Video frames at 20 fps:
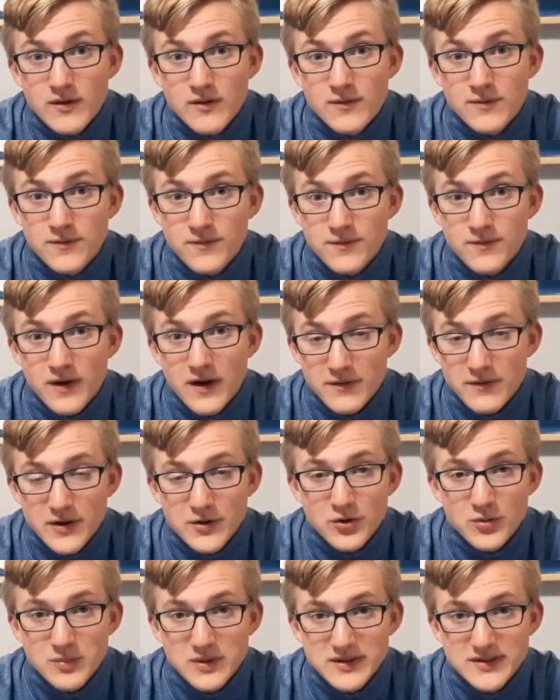500
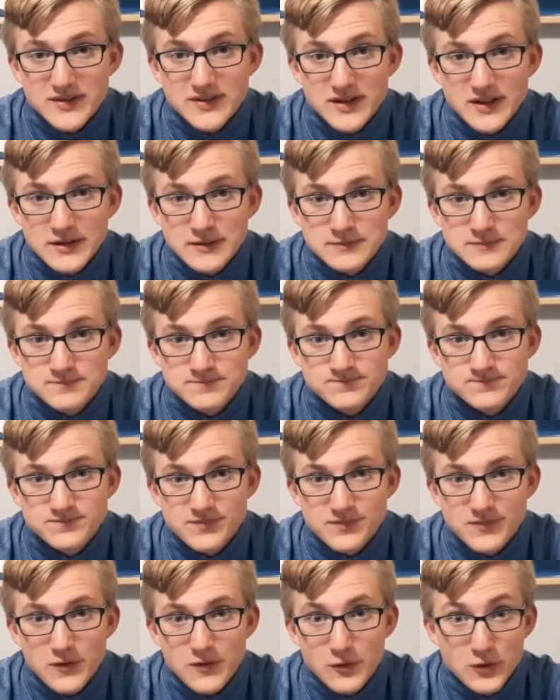BC,
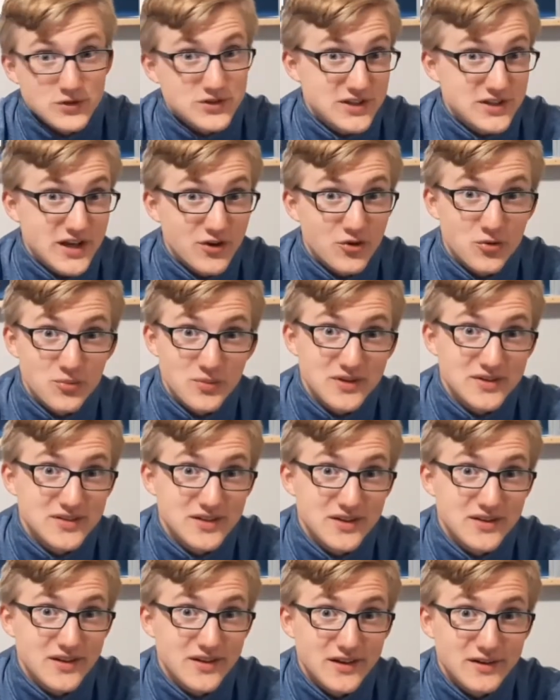1400 BC,
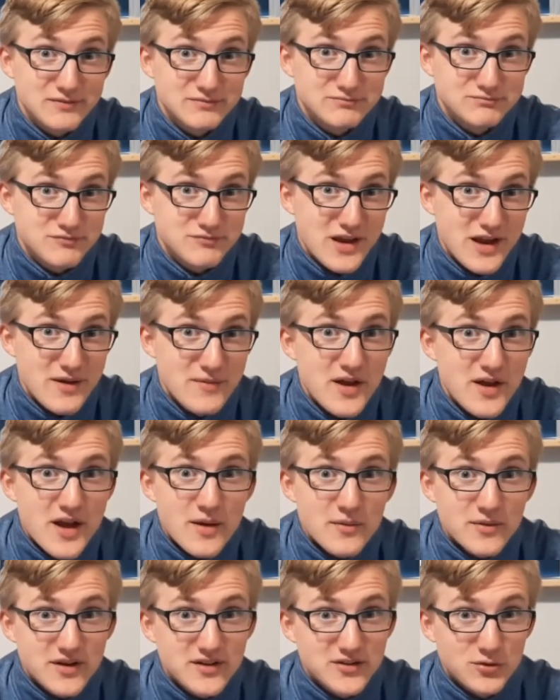yeah,
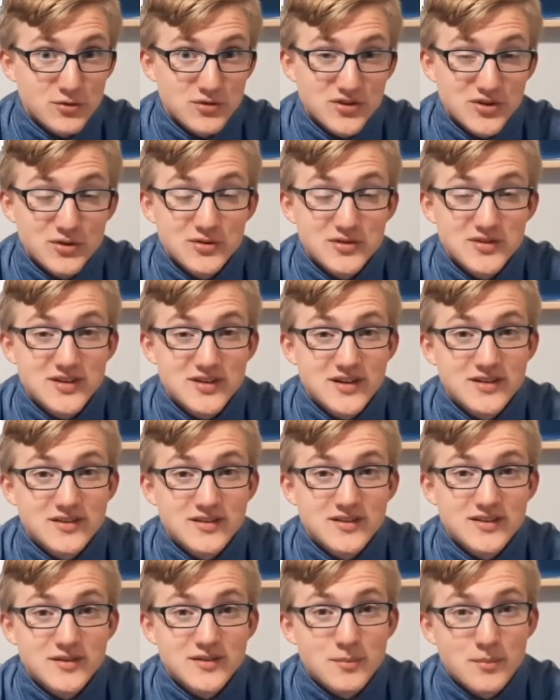because it was used as
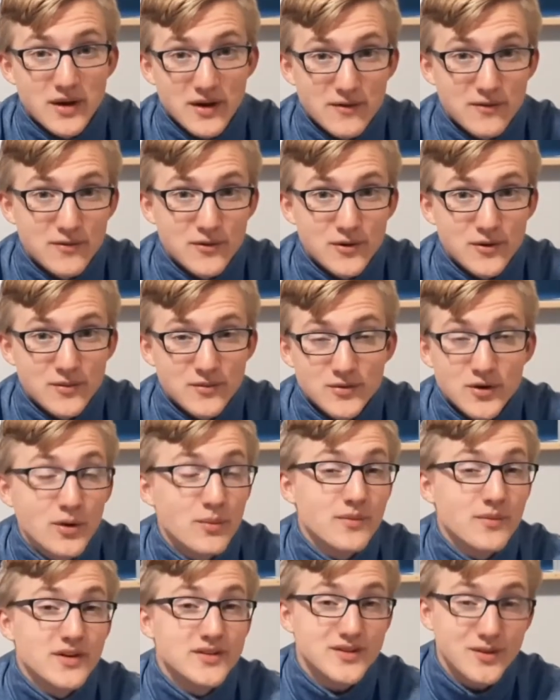a metaphor, no,
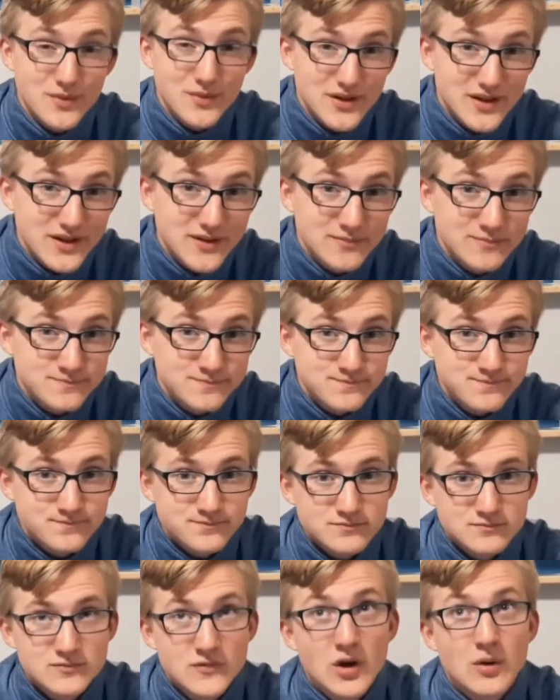a simile,
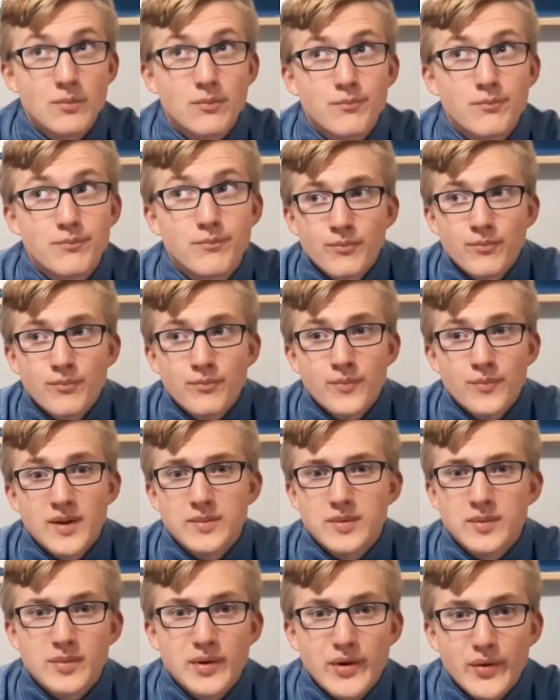no, maybe
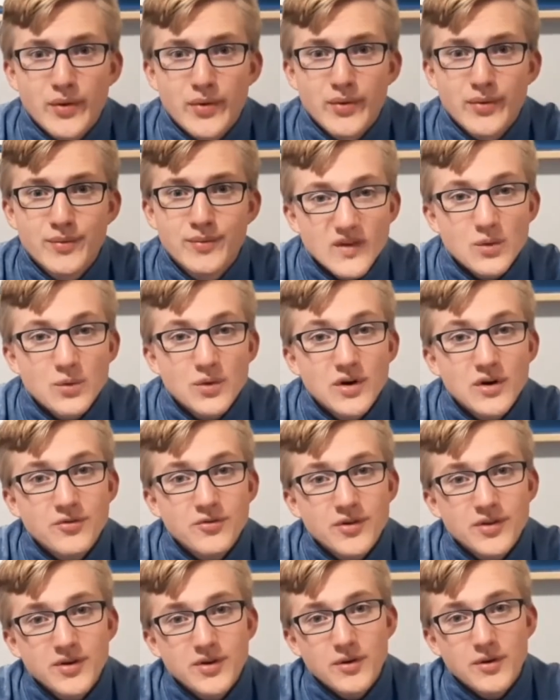both. We don't
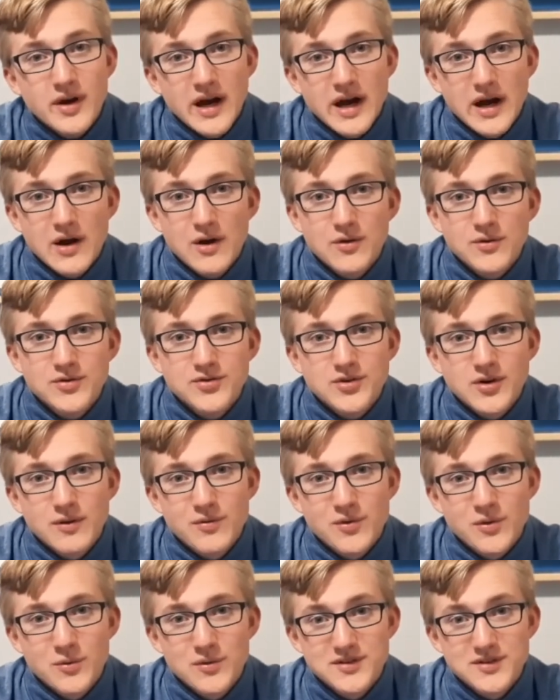really know how sulfur
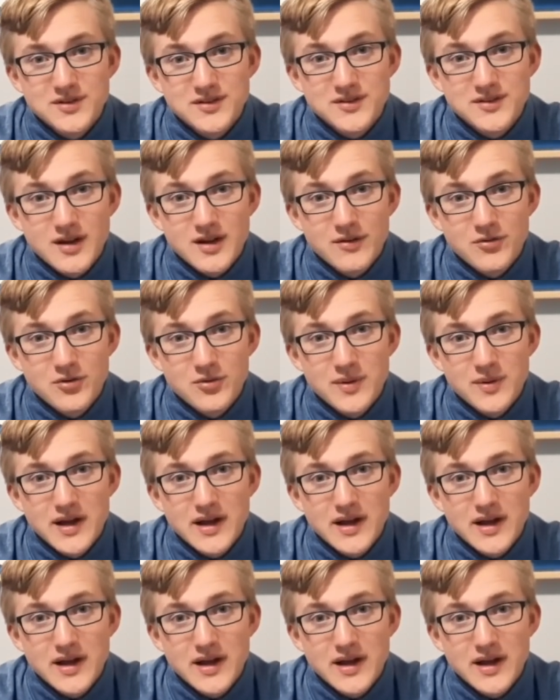was discovered back